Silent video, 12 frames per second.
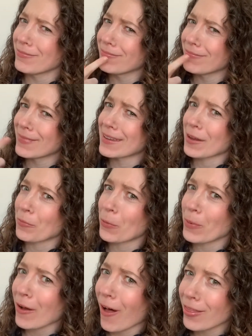Is that what we
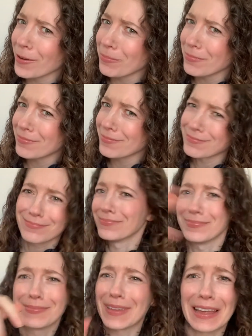call
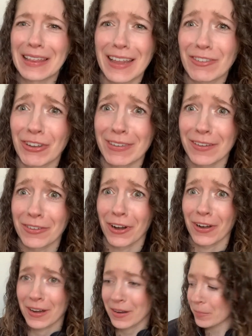them? Let's just get started.